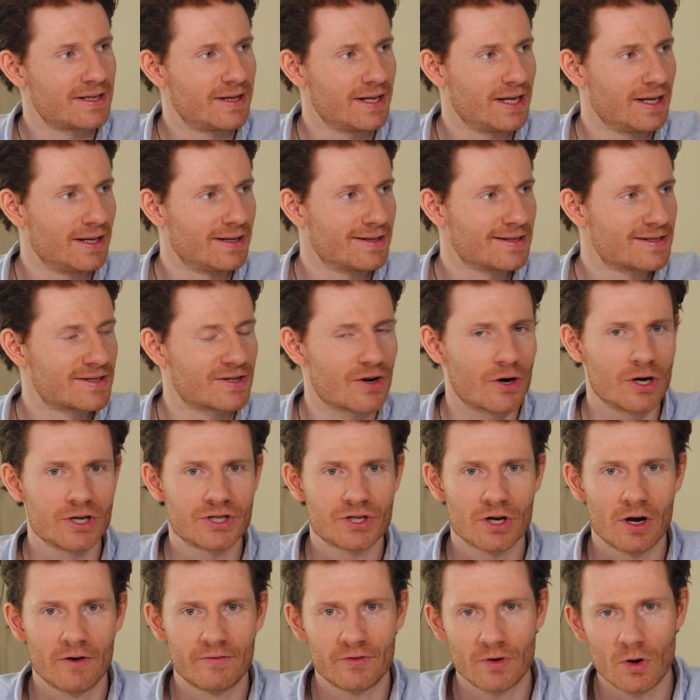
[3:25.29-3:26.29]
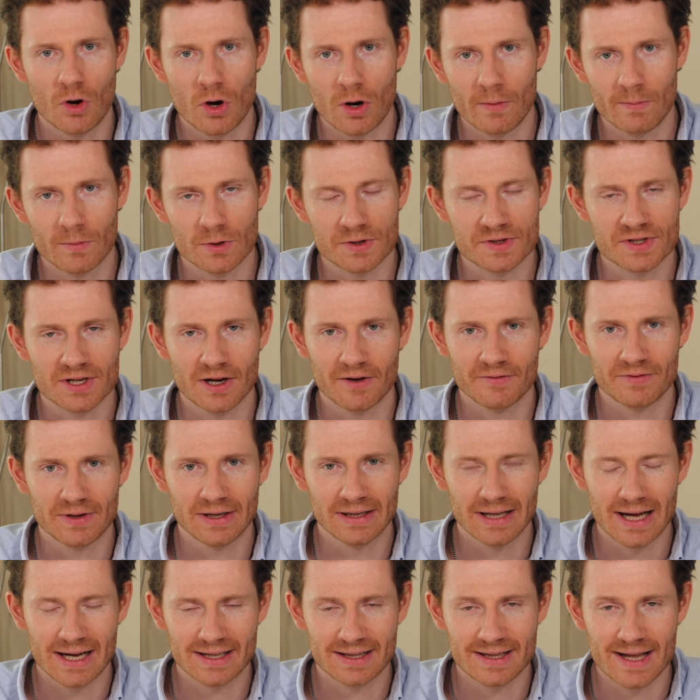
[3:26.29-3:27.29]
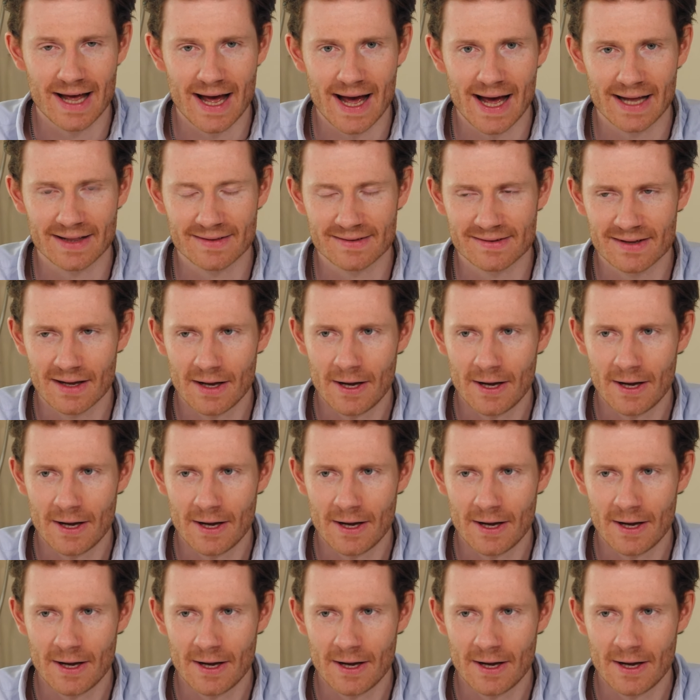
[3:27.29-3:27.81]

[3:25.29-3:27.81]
the Surge of Om or something like that,